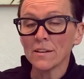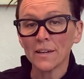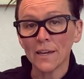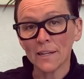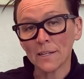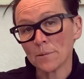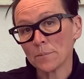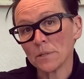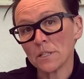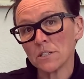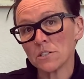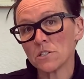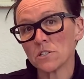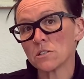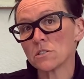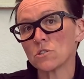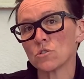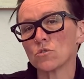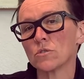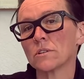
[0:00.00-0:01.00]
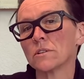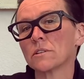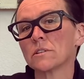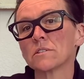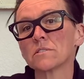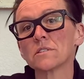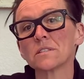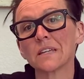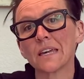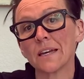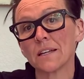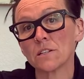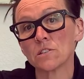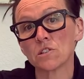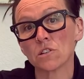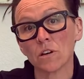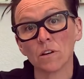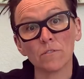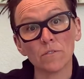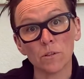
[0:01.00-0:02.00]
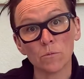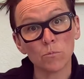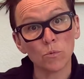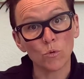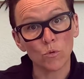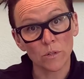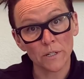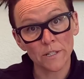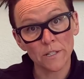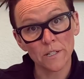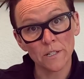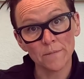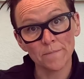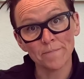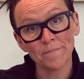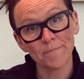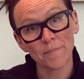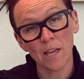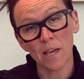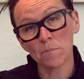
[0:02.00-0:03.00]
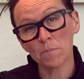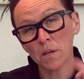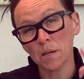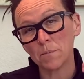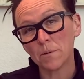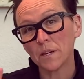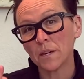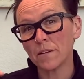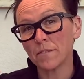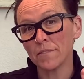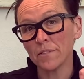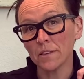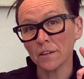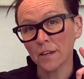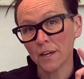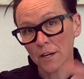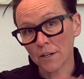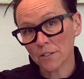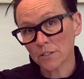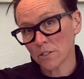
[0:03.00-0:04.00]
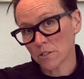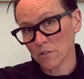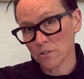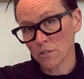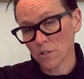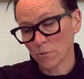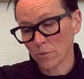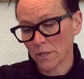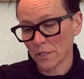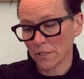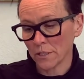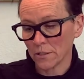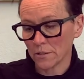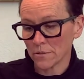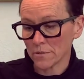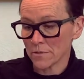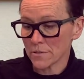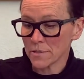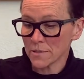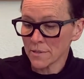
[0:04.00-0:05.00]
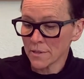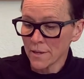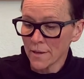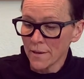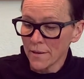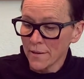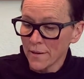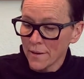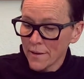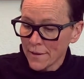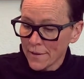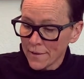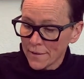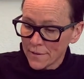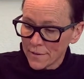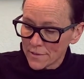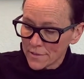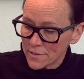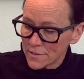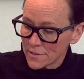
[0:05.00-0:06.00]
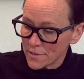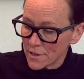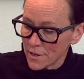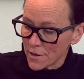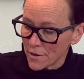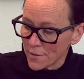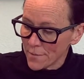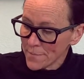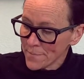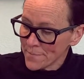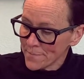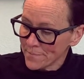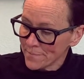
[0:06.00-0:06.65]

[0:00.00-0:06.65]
and I'm gonna just do a little sketch of the board and maybe of the characters I wanna use. So,